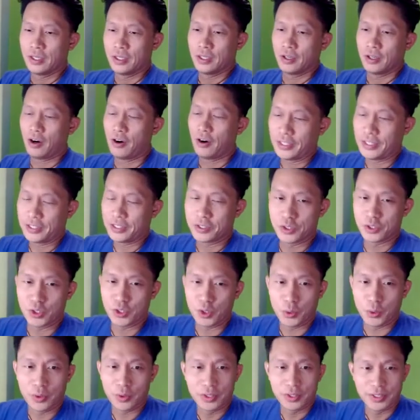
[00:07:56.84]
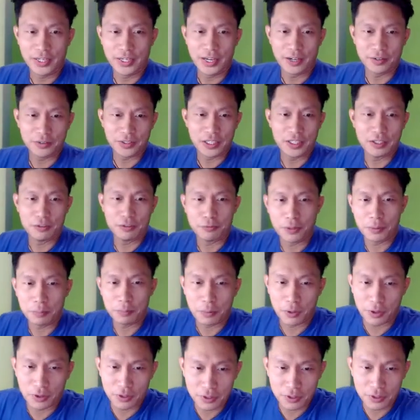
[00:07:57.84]
All right, so now the fun
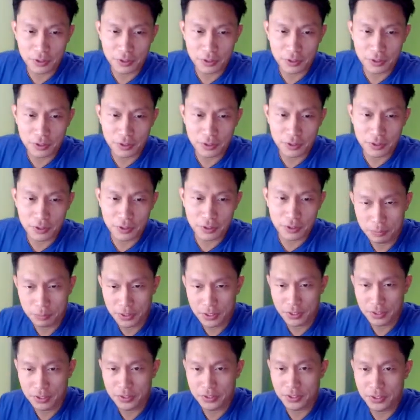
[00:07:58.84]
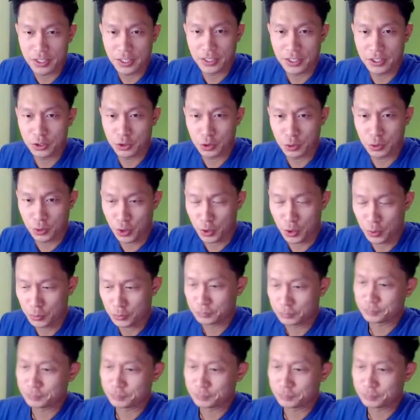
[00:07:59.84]
part of the workshop is getting into code.